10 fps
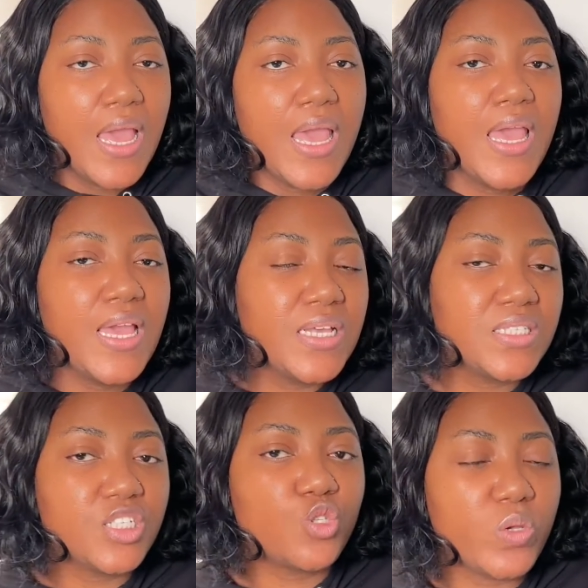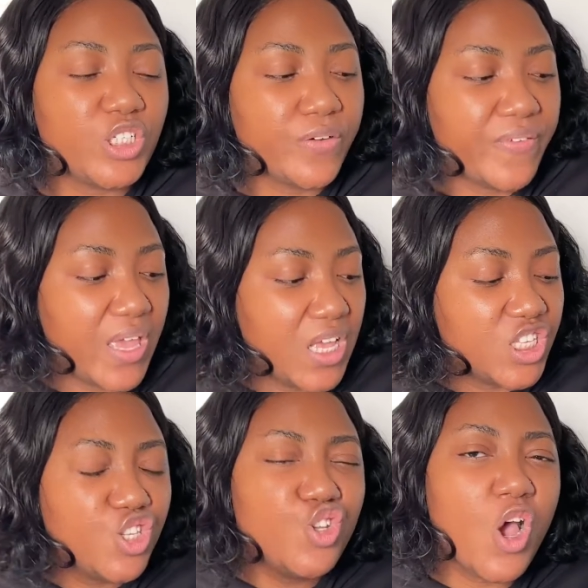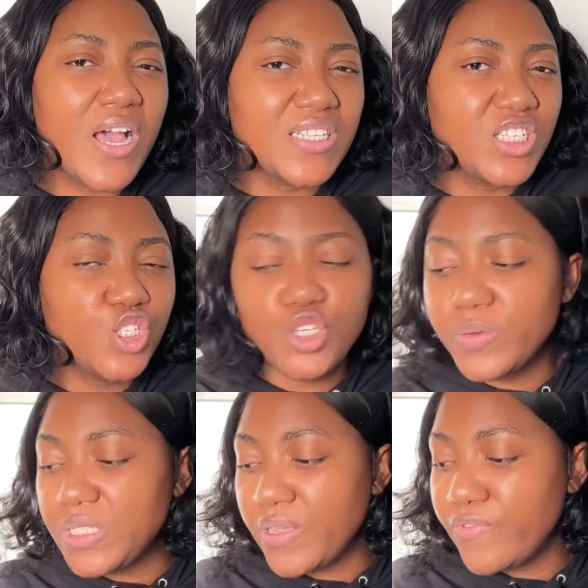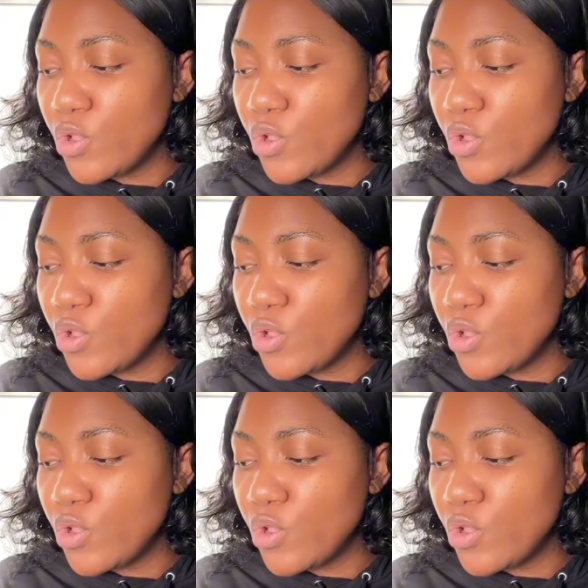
Is the switch of it. It's not as intuitive.